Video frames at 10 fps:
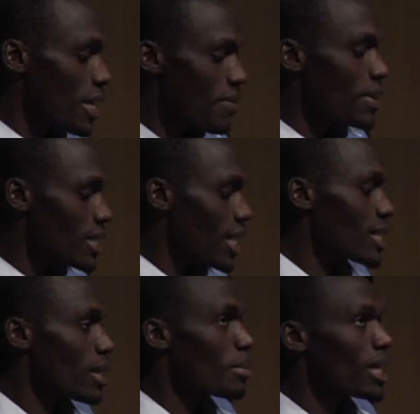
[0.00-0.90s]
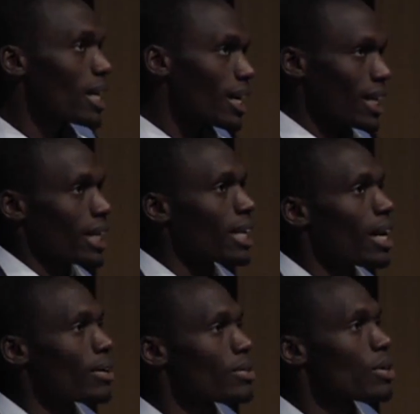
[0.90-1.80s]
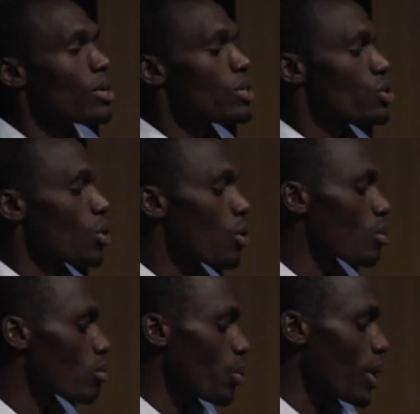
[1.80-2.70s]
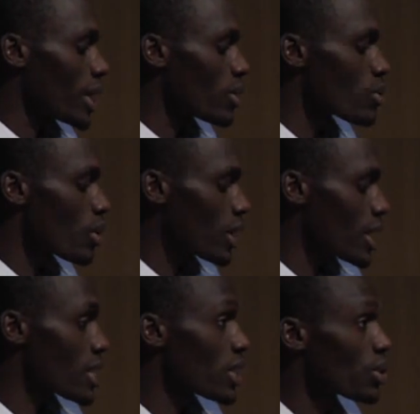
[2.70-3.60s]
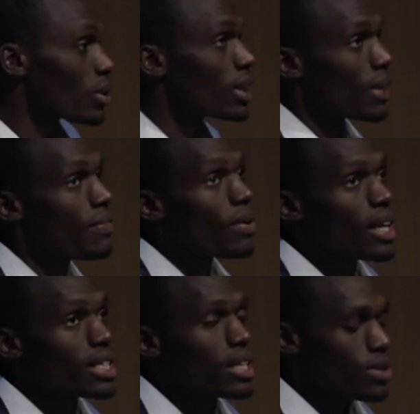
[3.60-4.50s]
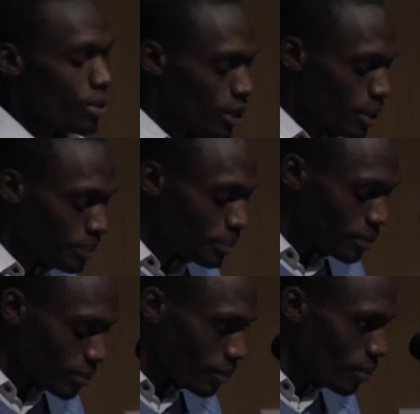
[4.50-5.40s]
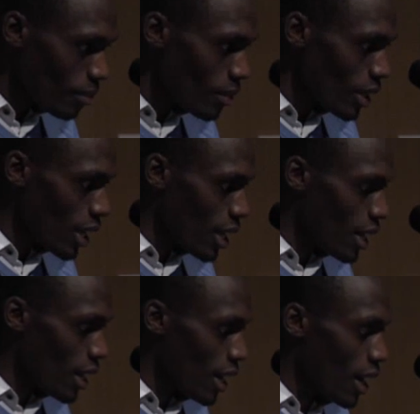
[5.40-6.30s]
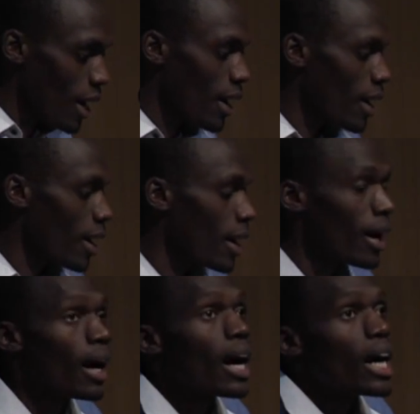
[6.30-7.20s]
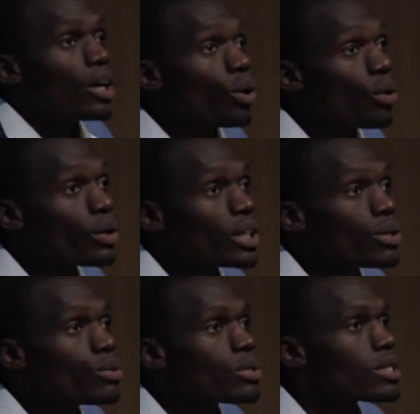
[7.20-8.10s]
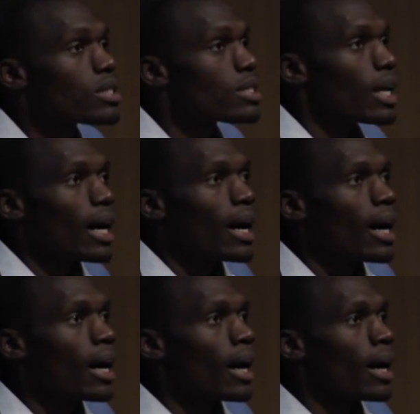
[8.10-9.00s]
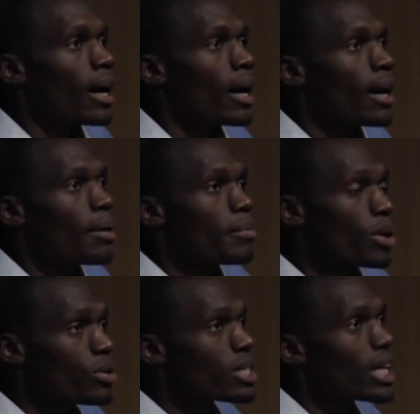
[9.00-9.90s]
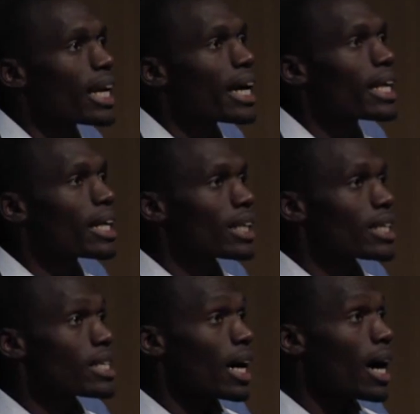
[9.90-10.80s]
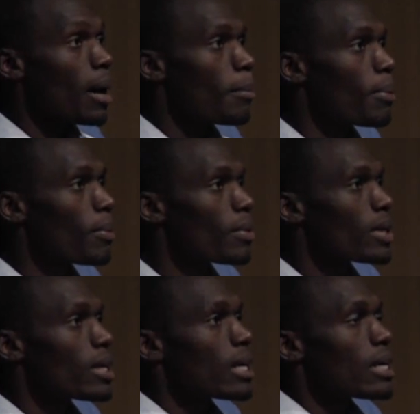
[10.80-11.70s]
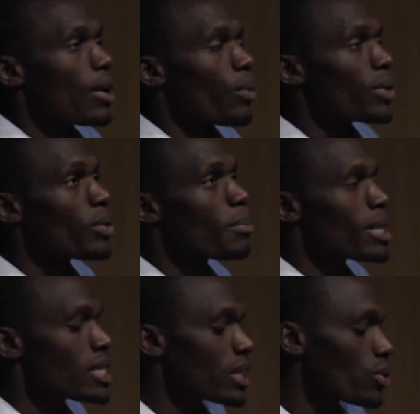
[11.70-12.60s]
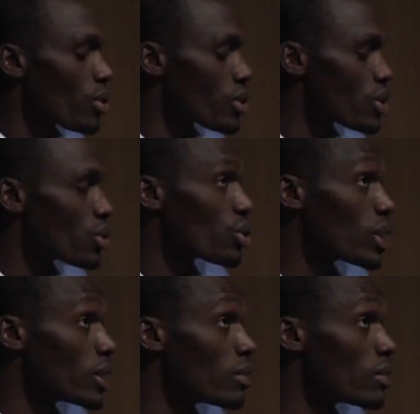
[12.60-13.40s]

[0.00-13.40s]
hivi sasa meaning right now. So we are a news organization that focuses on uh, local news uh, because in Kenya there is a gap when we passed the new constitution